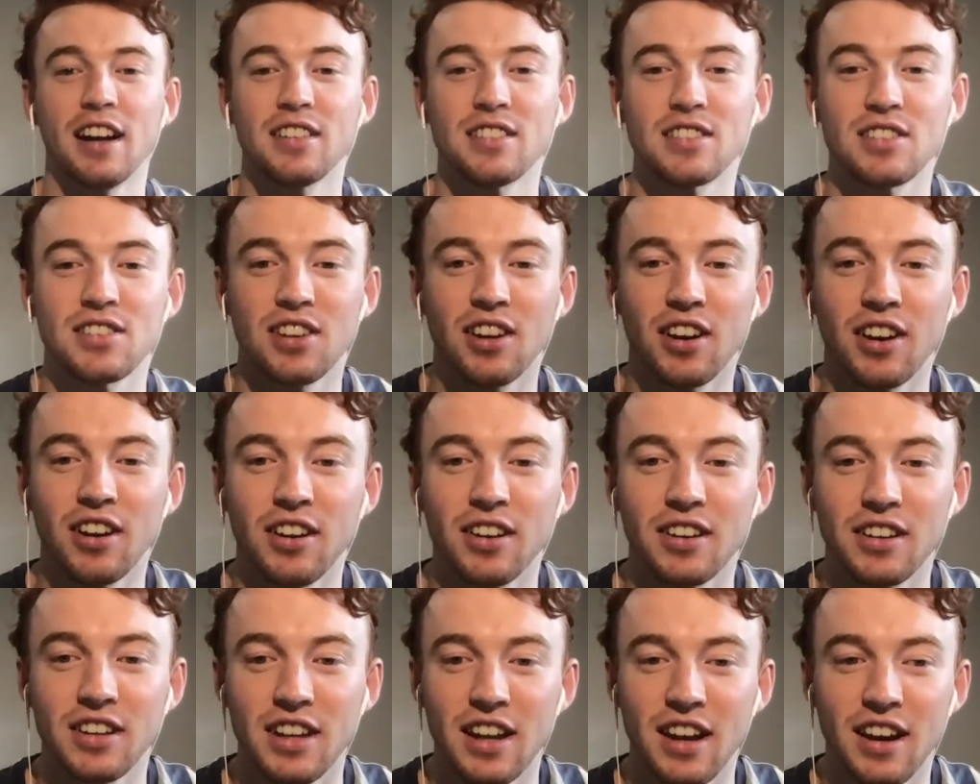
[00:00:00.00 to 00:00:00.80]
So,
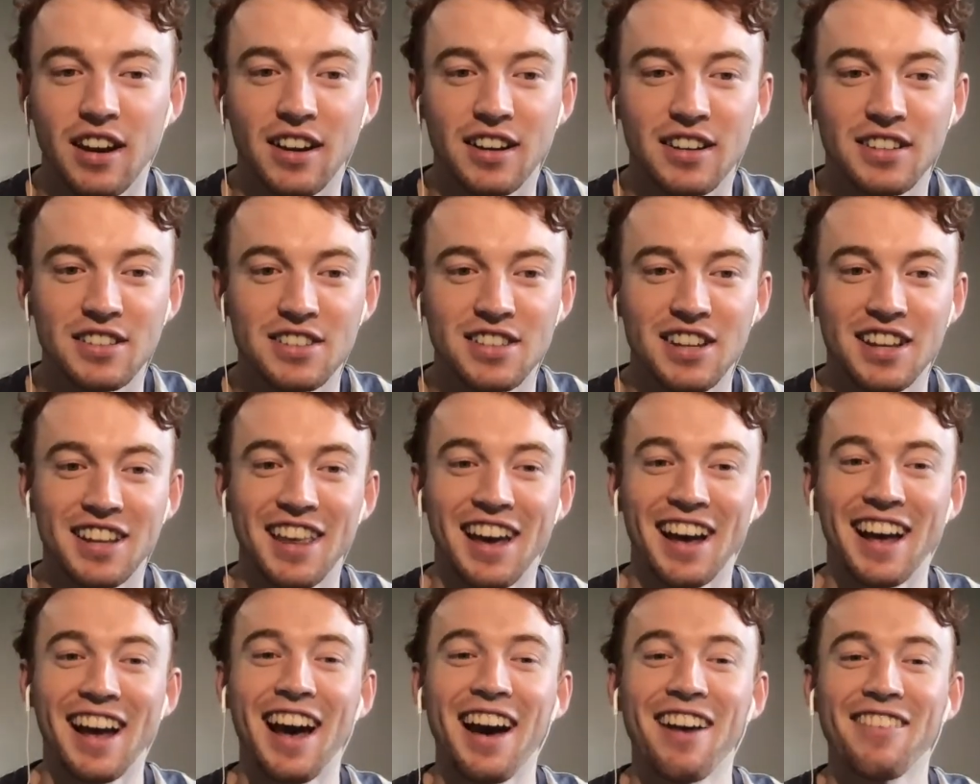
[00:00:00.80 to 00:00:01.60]
I can see
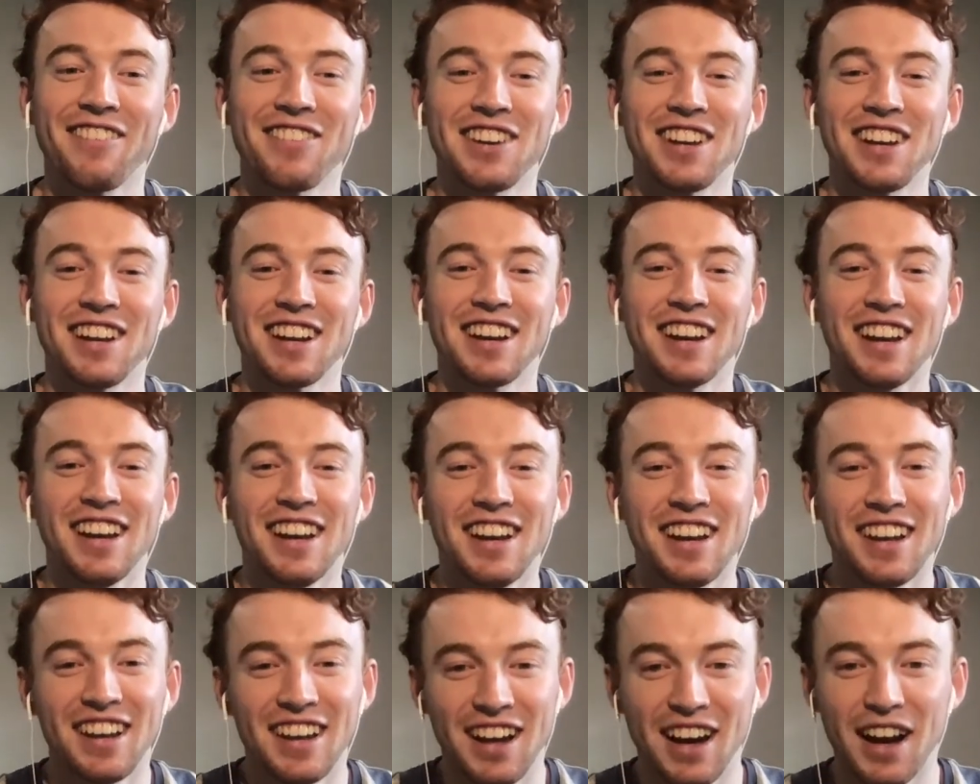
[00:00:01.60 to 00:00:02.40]
that happening.
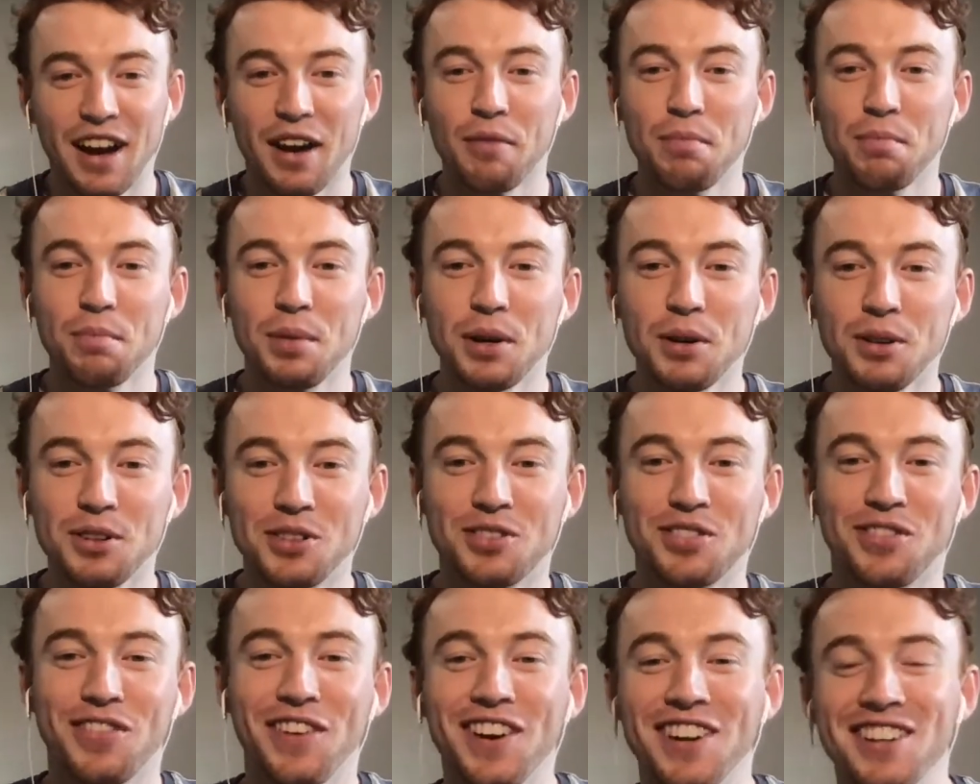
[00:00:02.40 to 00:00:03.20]
Pilch,
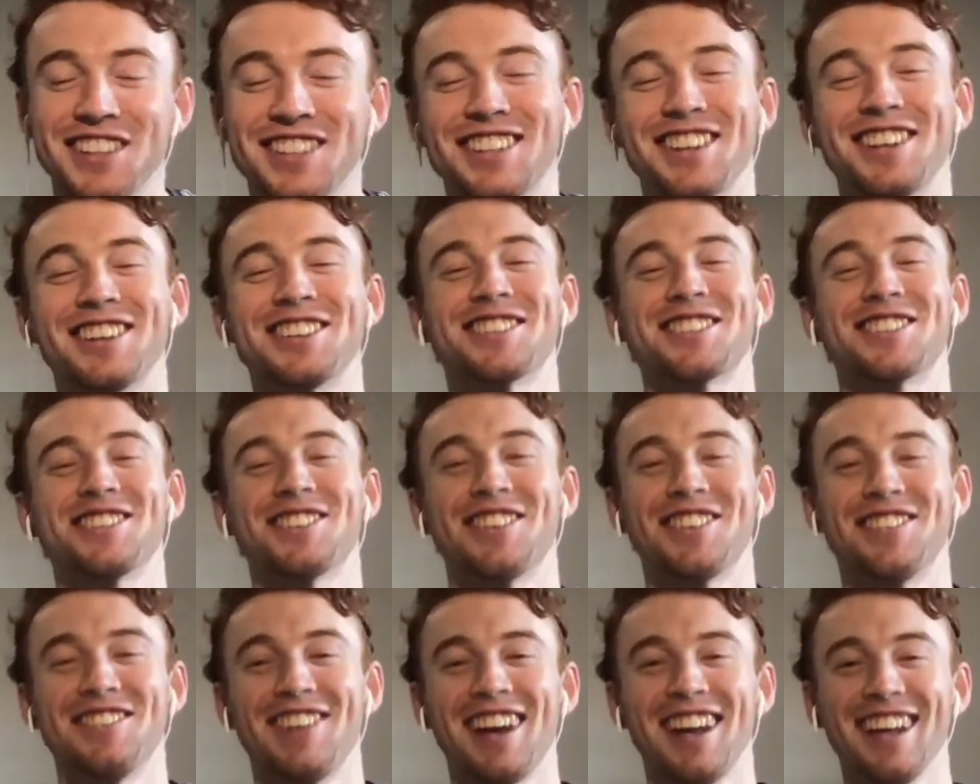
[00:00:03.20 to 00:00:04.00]
first goal scorer,
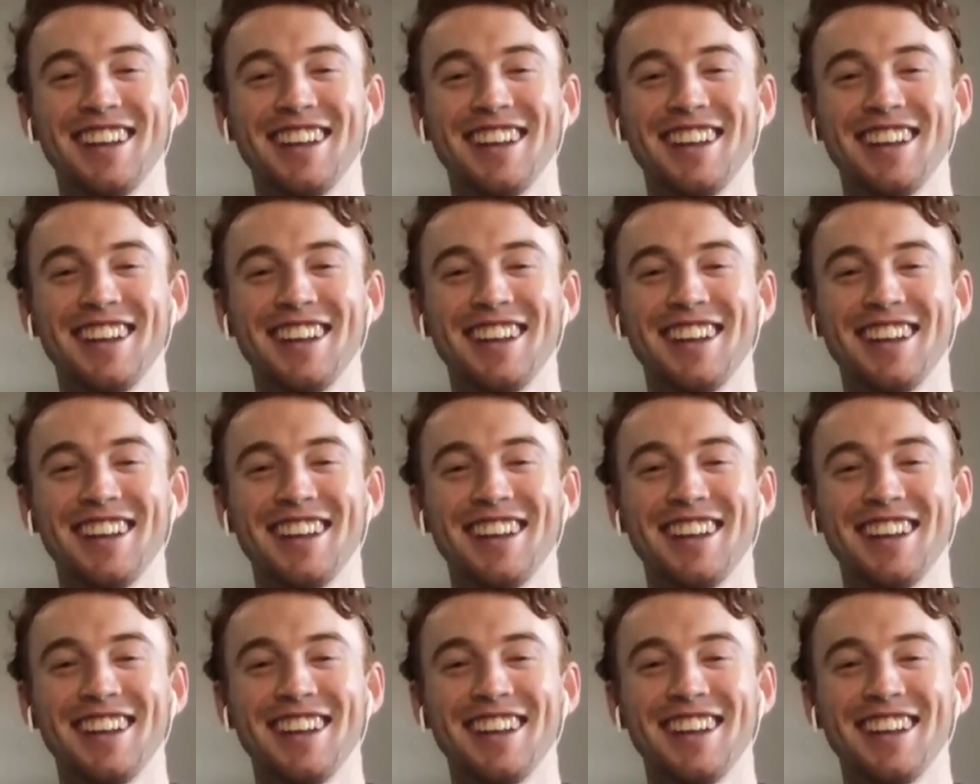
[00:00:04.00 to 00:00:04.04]
mate.